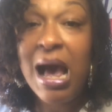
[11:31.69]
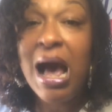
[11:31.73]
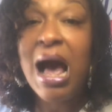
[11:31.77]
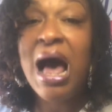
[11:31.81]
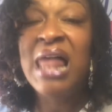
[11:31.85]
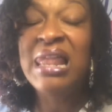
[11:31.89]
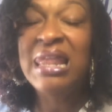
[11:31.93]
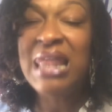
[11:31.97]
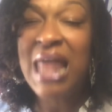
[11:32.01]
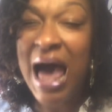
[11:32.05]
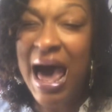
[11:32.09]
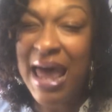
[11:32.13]

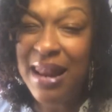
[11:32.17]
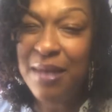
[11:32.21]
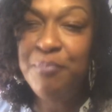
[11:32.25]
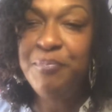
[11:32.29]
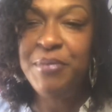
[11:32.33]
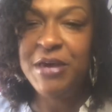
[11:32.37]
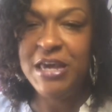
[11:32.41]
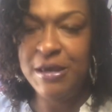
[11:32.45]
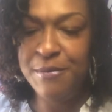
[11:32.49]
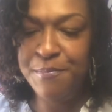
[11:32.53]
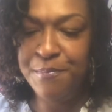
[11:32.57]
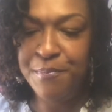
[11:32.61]
A lot of
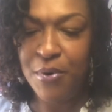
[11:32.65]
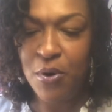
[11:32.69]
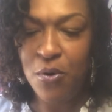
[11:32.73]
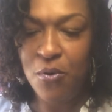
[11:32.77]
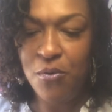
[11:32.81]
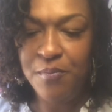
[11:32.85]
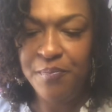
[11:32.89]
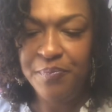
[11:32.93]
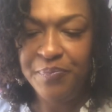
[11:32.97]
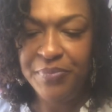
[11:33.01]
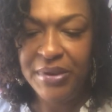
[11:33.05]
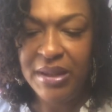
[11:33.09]

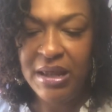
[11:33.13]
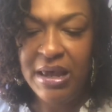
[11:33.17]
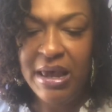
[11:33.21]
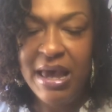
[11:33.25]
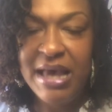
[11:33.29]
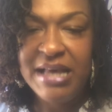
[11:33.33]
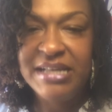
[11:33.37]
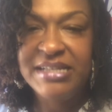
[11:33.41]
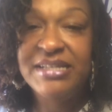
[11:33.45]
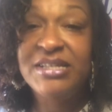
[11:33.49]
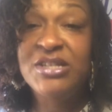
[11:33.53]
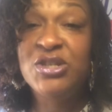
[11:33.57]
people
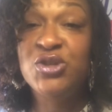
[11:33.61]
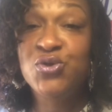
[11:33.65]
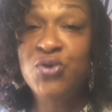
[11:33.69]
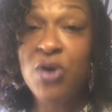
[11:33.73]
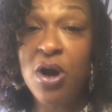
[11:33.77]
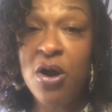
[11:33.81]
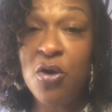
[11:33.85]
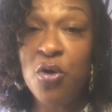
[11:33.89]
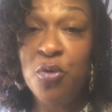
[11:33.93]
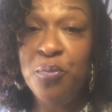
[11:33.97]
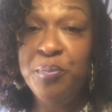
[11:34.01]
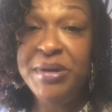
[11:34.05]

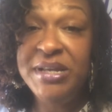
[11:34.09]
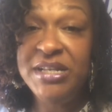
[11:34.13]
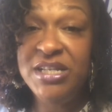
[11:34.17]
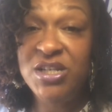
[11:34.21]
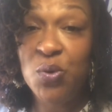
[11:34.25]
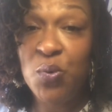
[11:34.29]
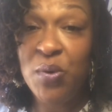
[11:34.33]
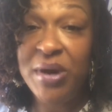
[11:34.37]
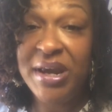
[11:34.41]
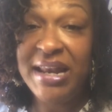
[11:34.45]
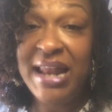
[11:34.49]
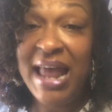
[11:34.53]
struggle
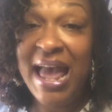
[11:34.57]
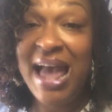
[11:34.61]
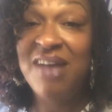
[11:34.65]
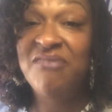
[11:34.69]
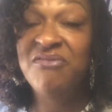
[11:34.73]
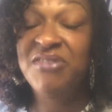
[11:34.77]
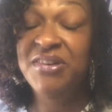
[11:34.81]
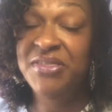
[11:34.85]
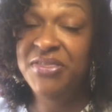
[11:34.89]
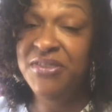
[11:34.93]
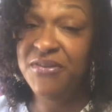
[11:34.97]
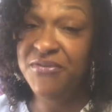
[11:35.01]
between
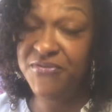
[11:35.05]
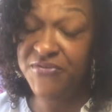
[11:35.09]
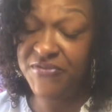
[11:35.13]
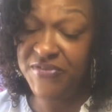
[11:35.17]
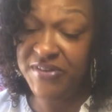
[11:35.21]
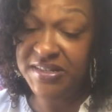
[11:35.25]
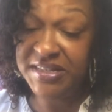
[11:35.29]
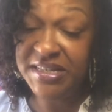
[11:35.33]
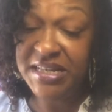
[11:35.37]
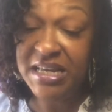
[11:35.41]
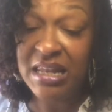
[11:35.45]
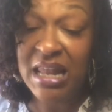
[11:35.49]
having their
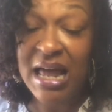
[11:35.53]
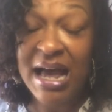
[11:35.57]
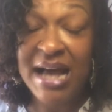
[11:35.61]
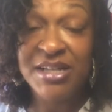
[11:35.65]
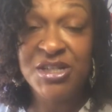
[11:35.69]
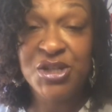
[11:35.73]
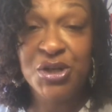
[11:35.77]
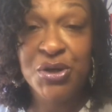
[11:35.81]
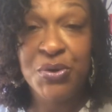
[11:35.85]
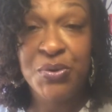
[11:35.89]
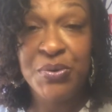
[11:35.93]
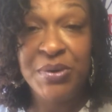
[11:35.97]

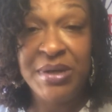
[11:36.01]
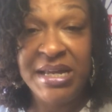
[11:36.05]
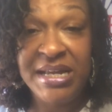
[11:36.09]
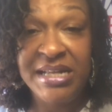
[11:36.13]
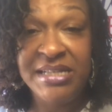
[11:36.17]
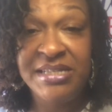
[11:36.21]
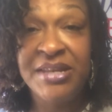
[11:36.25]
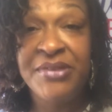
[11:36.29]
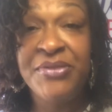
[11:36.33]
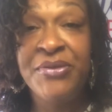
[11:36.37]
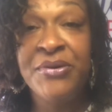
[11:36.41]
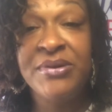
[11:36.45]
physiological
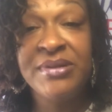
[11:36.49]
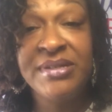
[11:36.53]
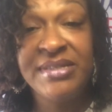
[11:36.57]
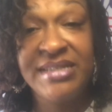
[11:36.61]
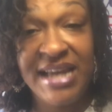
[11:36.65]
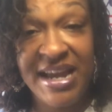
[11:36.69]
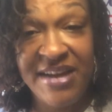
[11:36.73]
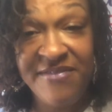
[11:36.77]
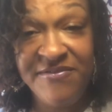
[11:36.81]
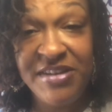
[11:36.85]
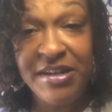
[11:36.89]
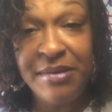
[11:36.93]
needs and their
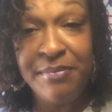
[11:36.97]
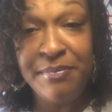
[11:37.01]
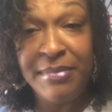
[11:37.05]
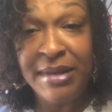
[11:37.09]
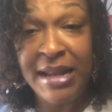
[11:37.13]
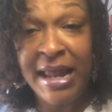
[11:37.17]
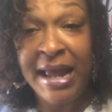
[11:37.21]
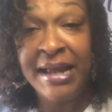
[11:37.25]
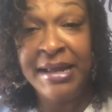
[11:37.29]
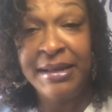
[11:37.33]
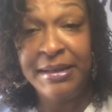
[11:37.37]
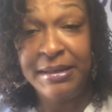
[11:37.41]
safety
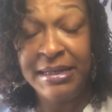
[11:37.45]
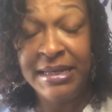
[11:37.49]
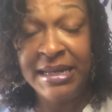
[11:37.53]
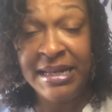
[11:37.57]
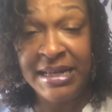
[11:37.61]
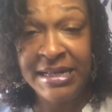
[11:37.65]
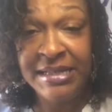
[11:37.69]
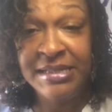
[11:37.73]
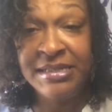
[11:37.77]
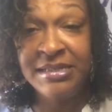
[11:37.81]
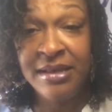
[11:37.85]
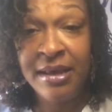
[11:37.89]

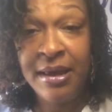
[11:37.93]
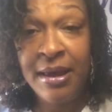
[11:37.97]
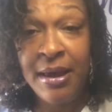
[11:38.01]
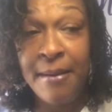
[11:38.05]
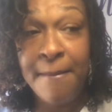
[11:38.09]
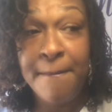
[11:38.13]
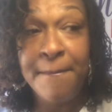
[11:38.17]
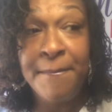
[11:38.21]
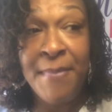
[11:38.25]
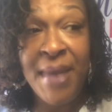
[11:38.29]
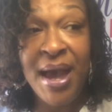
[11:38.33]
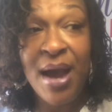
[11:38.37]
needs
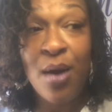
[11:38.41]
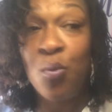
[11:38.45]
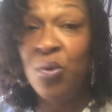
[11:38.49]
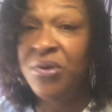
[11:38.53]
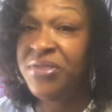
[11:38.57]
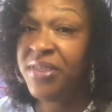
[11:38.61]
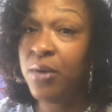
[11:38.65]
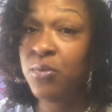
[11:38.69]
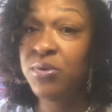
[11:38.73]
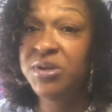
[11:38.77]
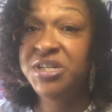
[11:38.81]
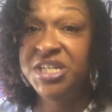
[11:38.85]
met when
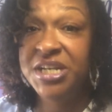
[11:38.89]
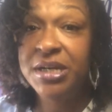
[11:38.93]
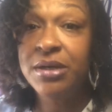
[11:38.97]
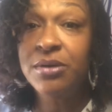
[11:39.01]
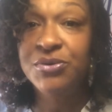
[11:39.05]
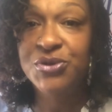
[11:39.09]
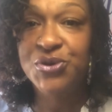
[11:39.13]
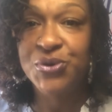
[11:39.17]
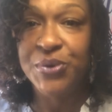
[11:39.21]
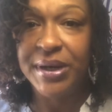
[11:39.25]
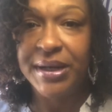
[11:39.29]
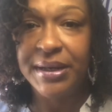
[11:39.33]
they were
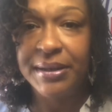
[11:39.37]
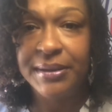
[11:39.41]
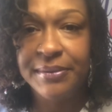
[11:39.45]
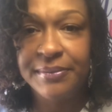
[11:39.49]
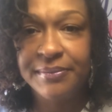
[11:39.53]
children.